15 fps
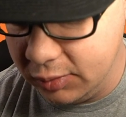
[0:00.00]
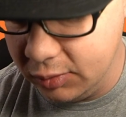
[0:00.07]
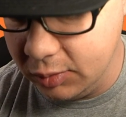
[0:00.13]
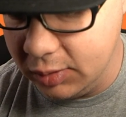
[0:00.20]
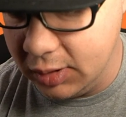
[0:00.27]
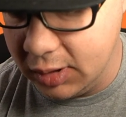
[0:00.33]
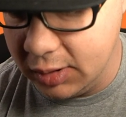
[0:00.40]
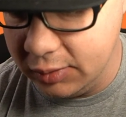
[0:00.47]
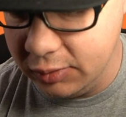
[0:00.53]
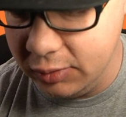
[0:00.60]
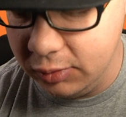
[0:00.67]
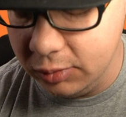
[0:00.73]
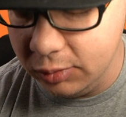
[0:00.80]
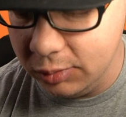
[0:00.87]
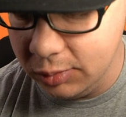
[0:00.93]
do it
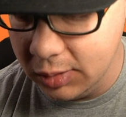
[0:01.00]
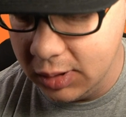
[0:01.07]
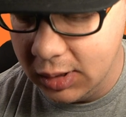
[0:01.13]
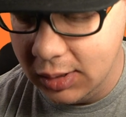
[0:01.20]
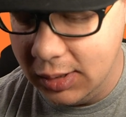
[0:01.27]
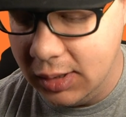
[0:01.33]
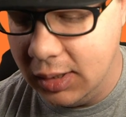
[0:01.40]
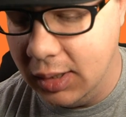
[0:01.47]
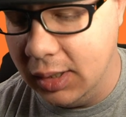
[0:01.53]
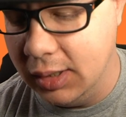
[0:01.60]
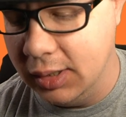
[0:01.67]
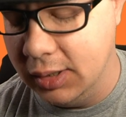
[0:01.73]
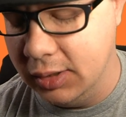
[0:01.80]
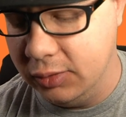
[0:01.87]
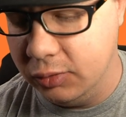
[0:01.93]
onto
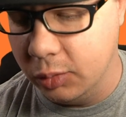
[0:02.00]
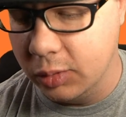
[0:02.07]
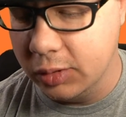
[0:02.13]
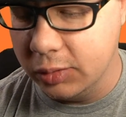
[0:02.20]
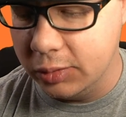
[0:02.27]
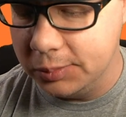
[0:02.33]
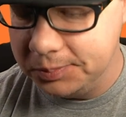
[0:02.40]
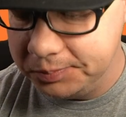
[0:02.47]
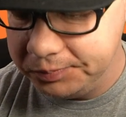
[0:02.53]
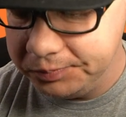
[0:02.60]
Torkoal.